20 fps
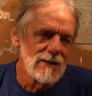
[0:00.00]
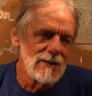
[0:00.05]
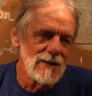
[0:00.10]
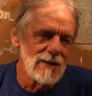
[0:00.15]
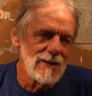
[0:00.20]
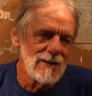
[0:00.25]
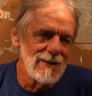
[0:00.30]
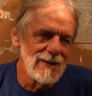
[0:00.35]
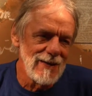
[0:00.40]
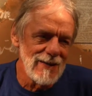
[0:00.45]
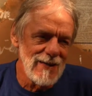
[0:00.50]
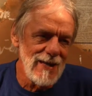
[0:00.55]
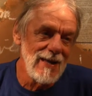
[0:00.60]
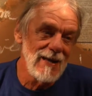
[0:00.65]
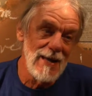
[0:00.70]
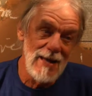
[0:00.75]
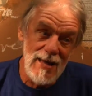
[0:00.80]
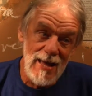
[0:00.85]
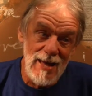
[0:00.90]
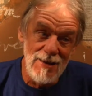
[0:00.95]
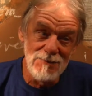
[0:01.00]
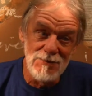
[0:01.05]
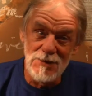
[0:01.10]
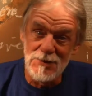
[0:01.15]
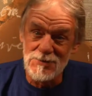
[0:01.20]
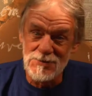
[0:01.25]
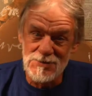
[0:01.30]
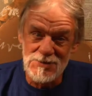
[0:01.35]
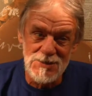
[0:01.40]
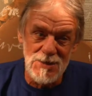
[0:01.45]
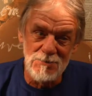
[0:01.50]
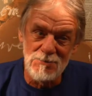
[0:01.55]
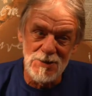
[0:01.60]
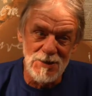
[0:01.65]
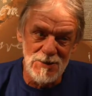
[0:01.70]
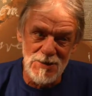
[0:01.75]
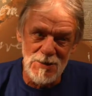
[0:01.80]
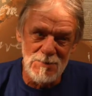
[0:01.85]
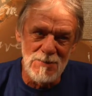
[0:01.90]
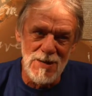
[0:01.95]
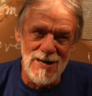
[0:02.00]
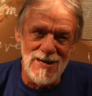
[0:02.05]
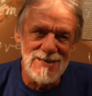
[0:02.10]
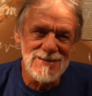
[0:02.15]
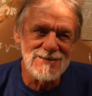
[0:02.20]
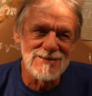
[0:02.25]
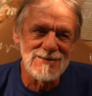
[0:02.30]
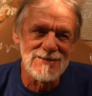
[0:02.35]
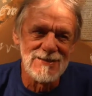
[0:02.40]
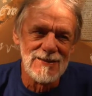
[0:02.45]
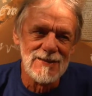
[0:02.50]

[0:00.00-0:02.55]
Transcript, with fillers: Uh, and again, I have those somewhere in the box.